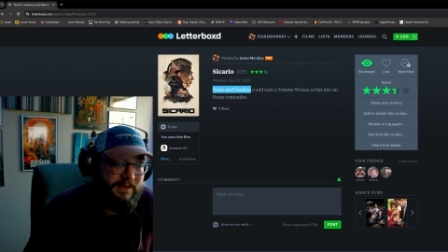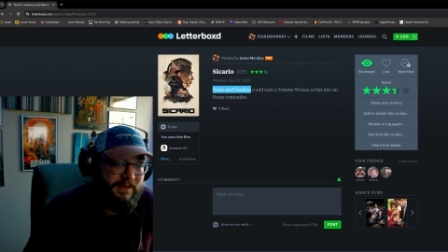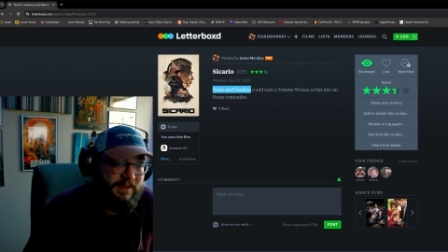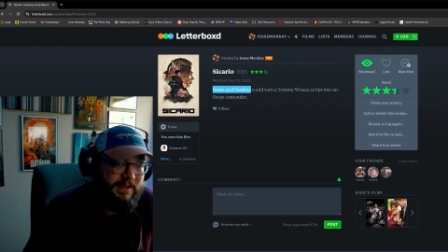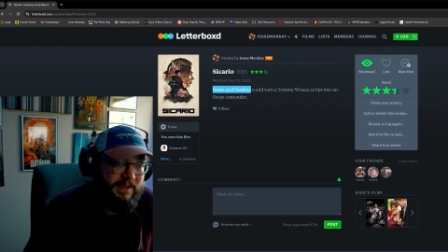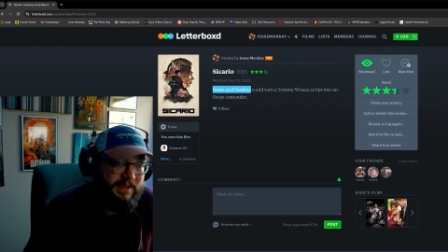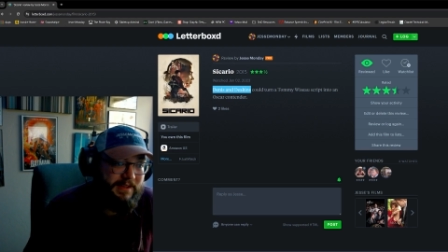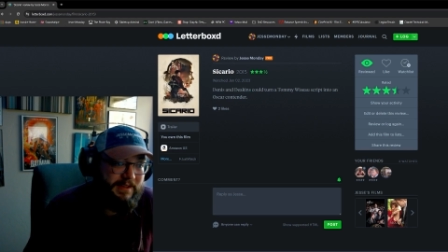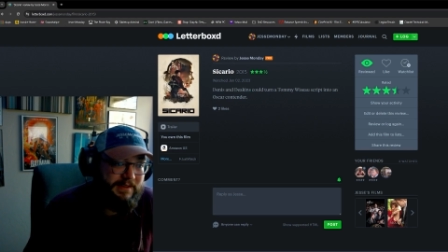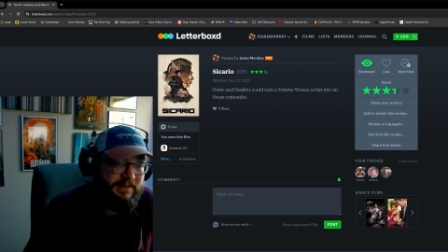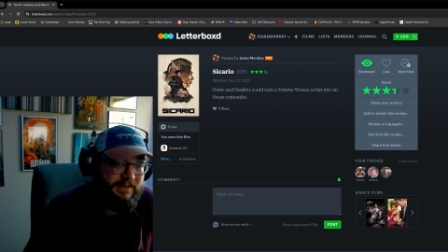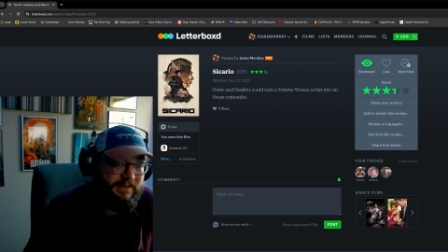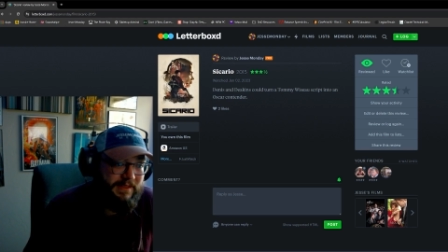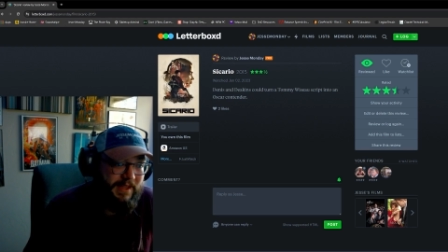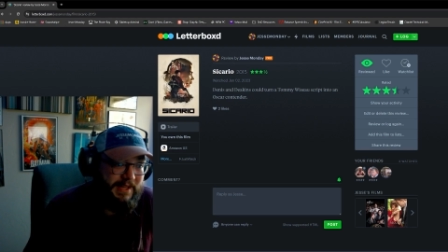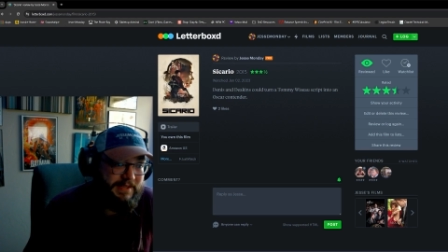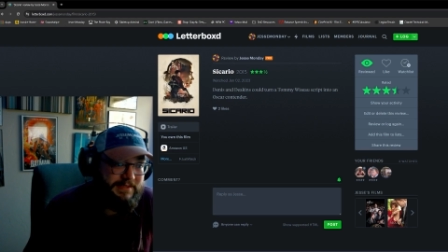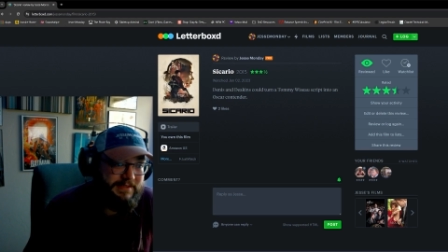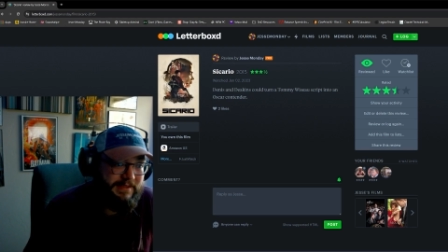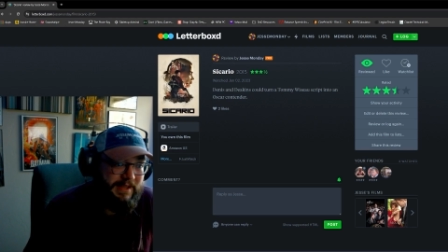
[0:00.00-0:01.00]

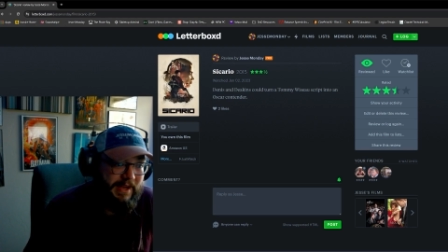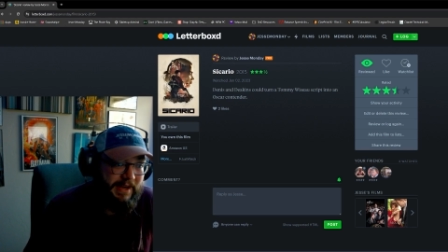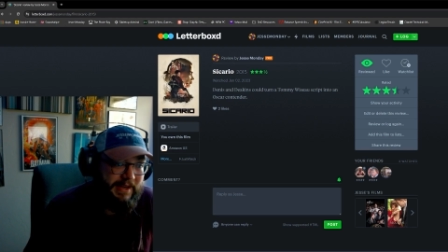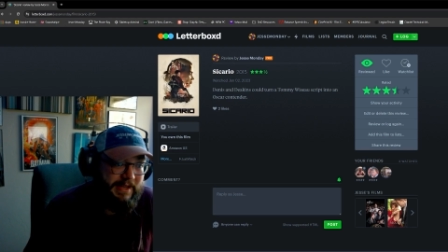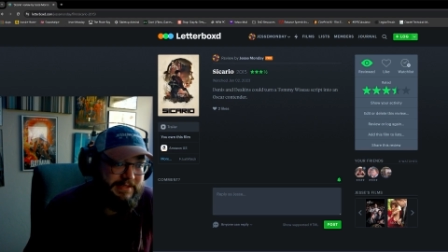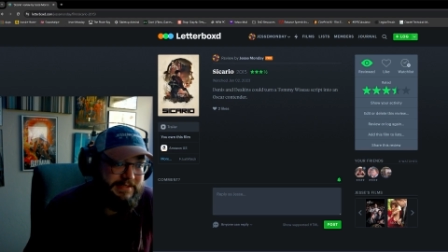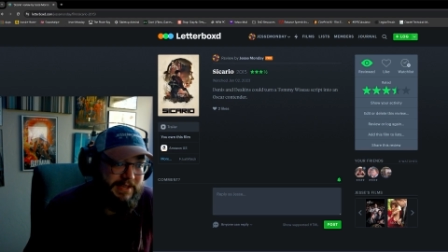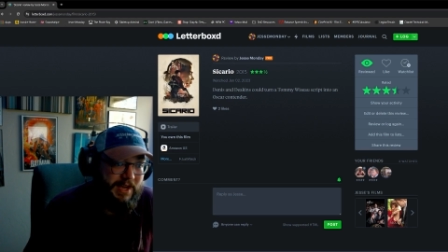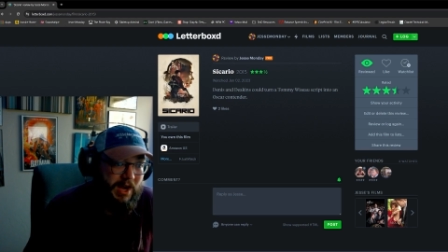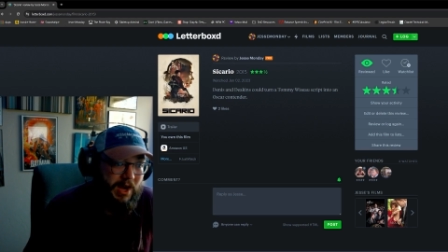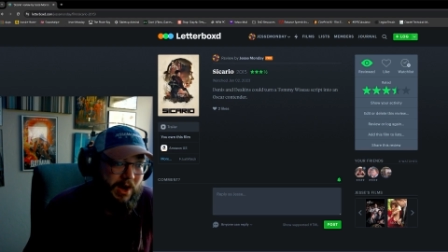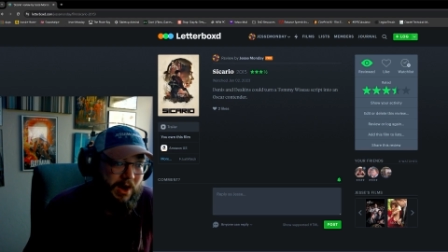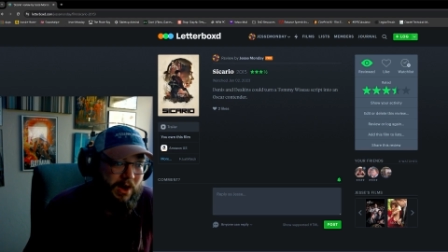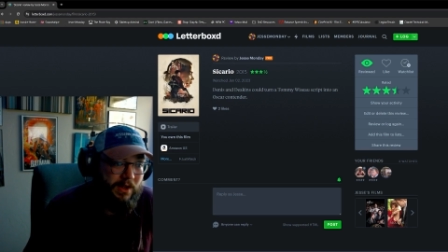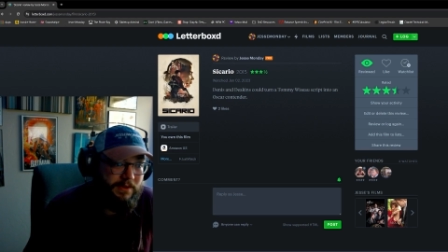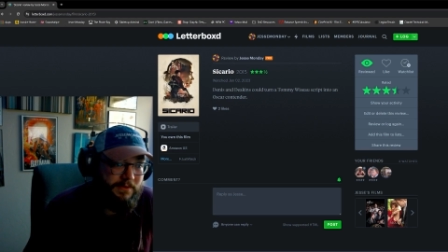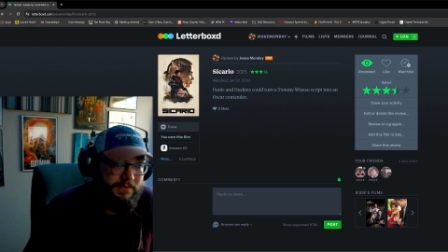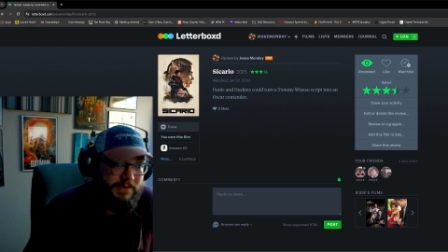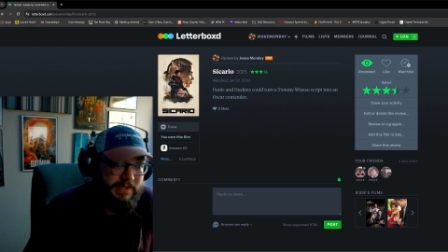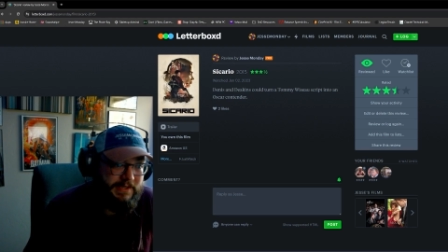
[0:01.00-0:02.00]
that gets
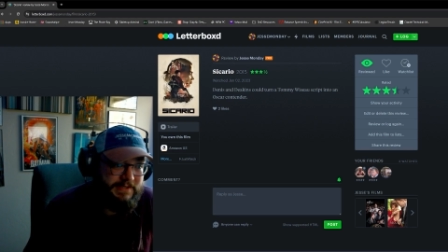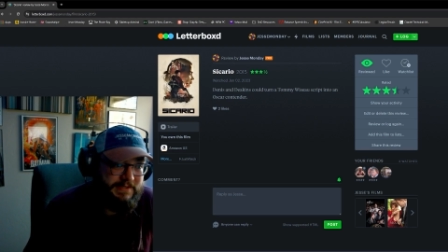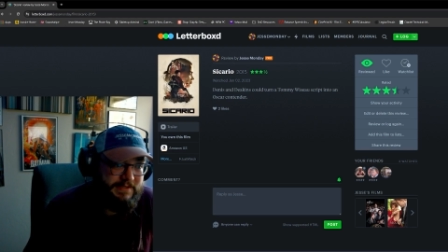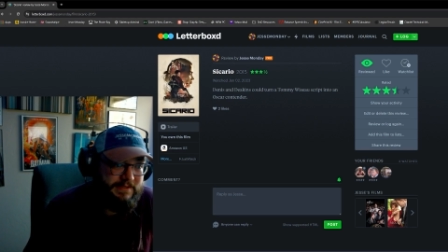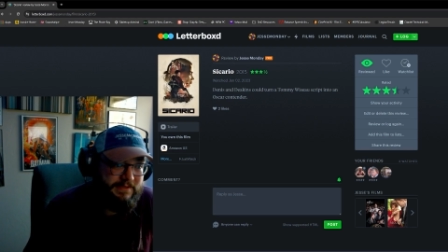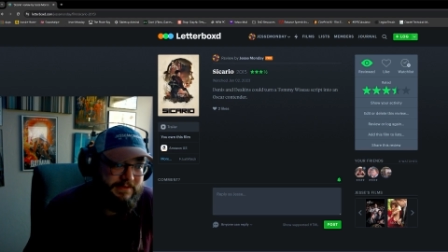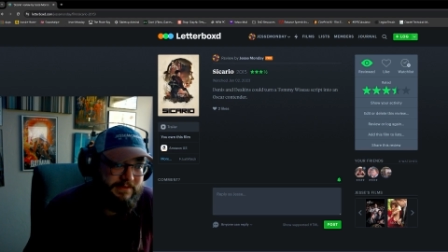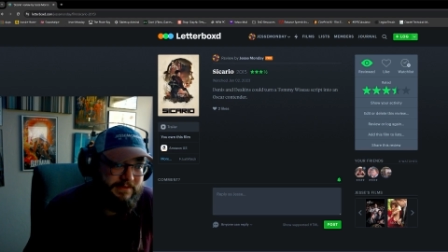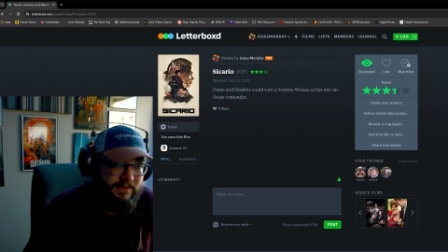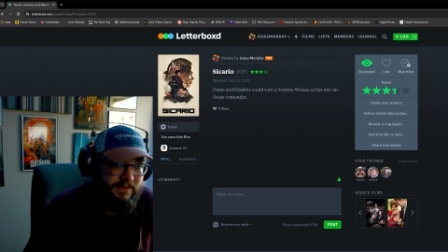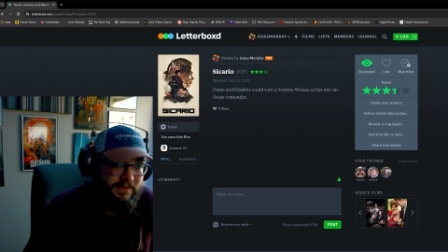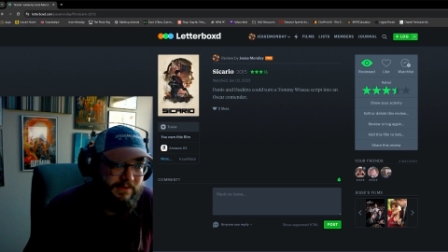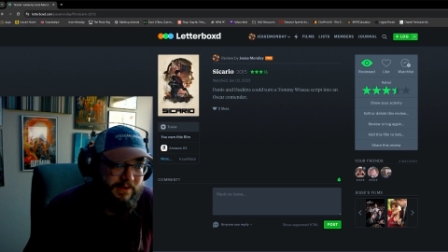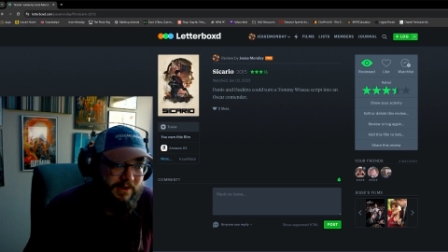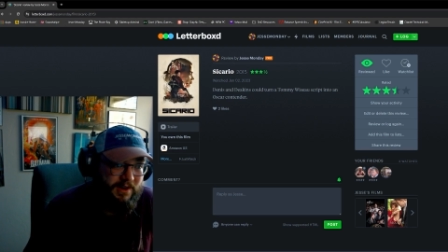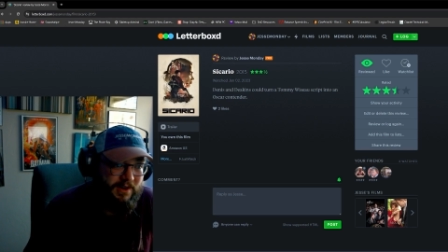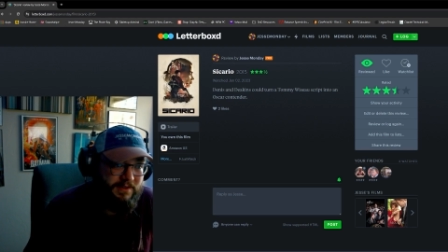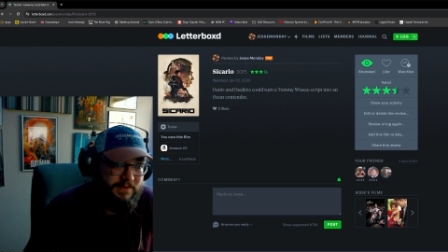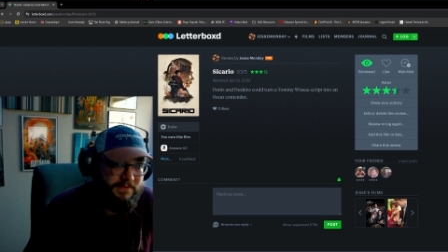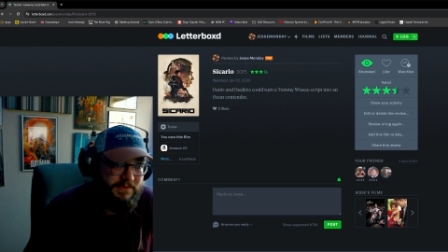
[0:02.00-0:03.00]
all of this.
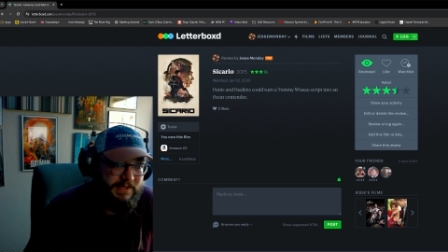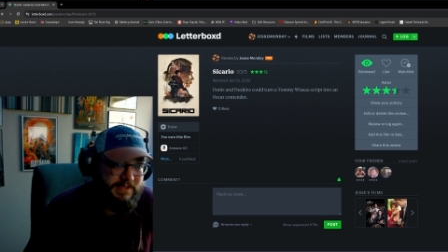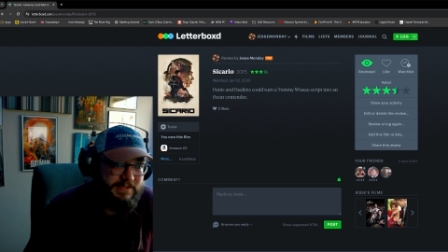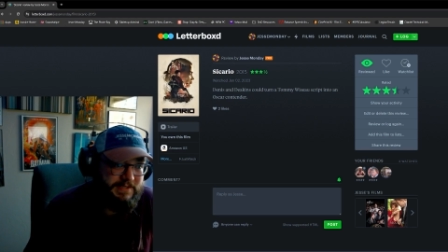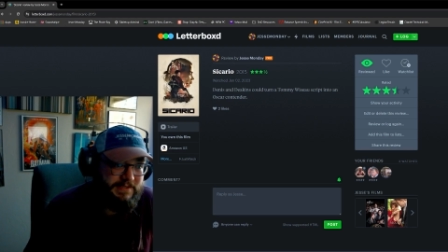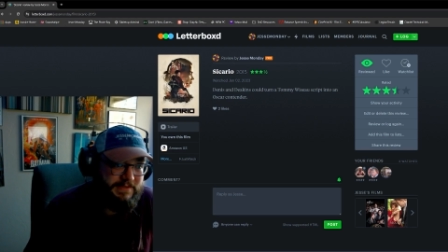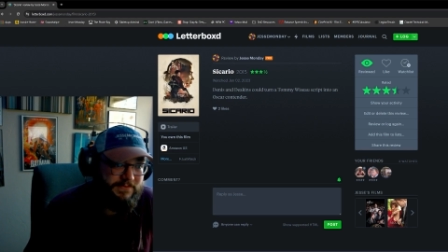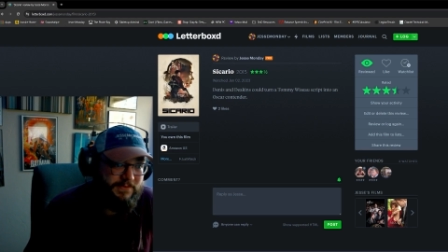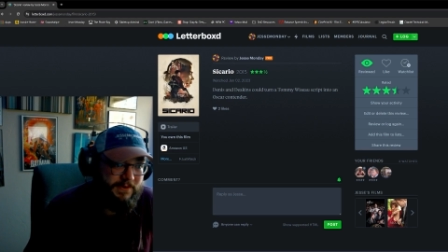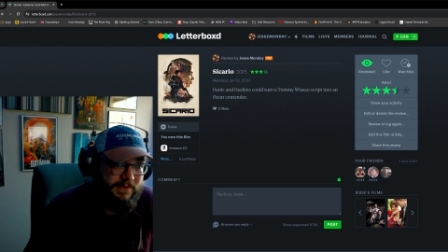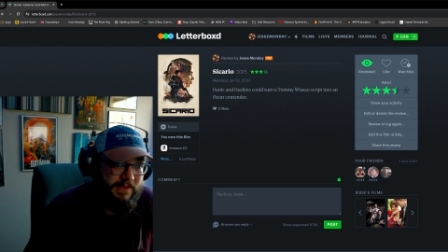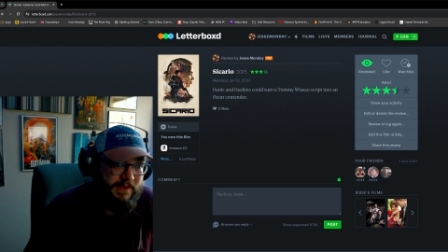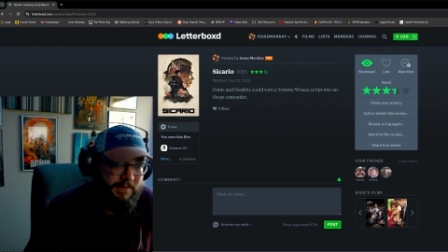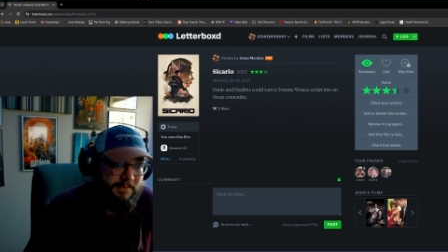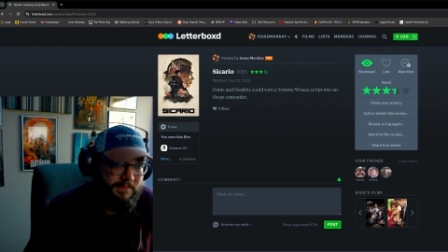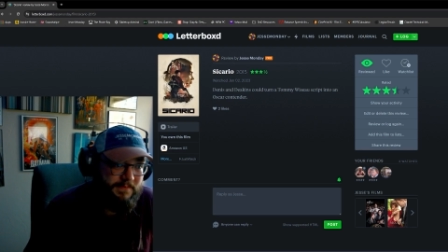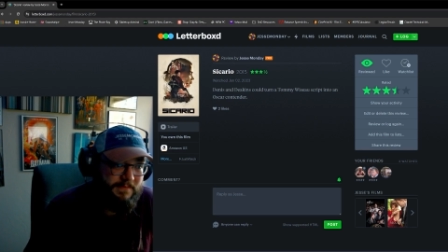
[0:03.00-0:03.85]
All of this is for them.